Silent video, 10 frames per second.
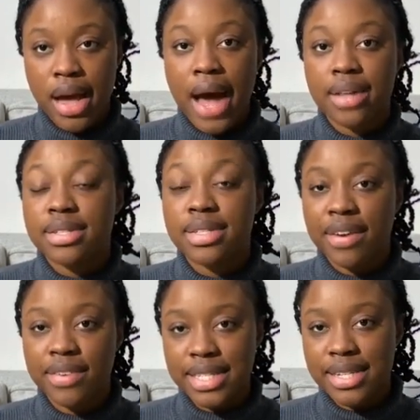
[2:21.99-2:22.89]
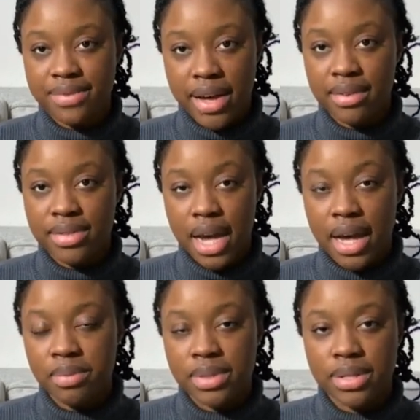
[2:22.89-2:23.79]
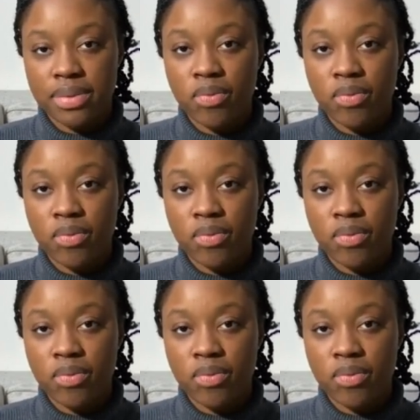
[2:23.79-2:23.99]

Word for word: at 75 times.